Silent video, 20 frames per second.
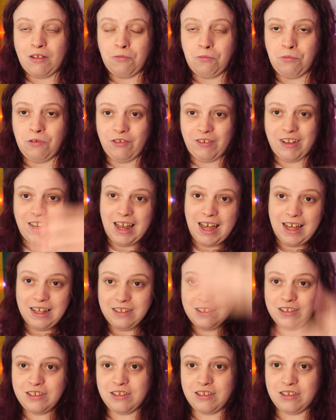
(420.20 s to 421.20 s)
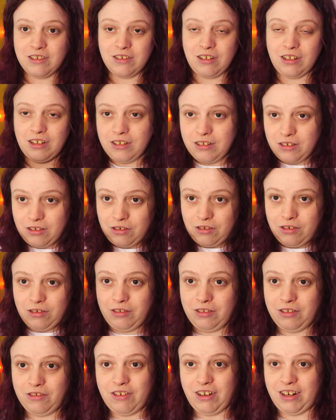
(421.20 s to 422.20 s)
with glass, like,
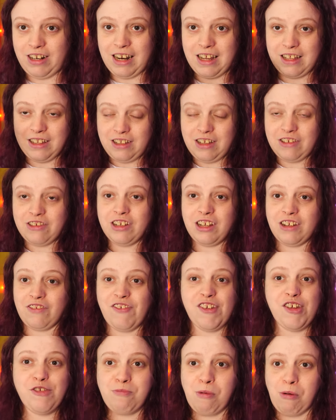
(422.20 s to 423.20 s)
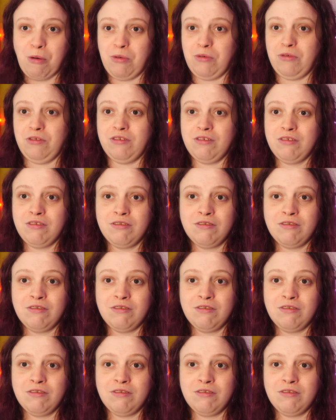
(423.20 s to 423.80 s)
you know, it's like a fishbowl.